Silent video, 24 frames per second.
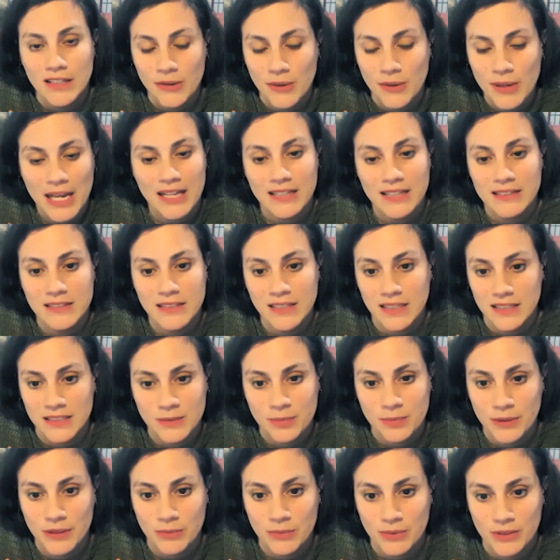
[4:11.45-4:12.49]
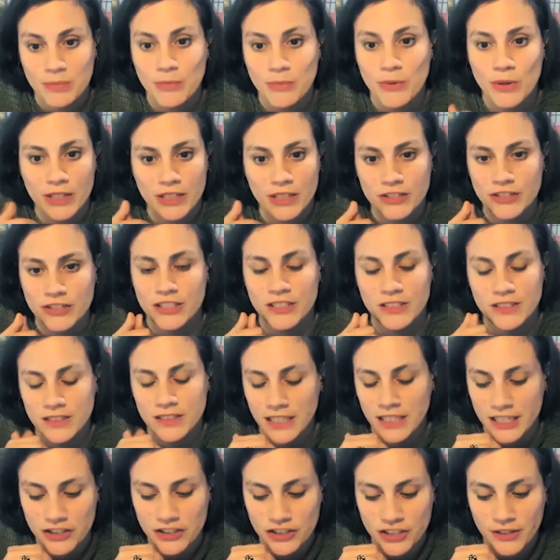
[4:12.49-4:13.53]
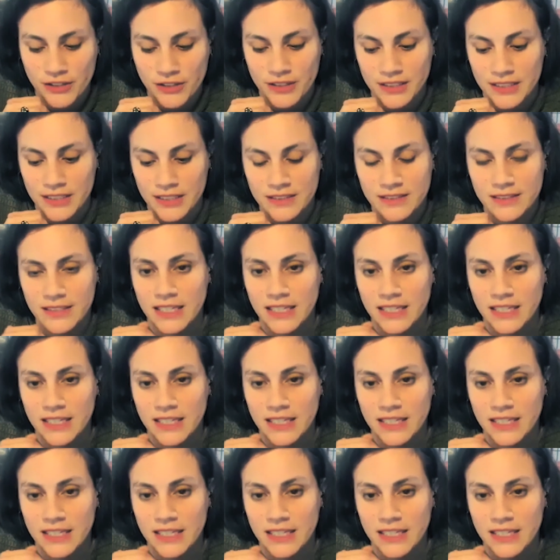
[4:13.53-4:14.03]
as an expert with mortgages, and sharing this.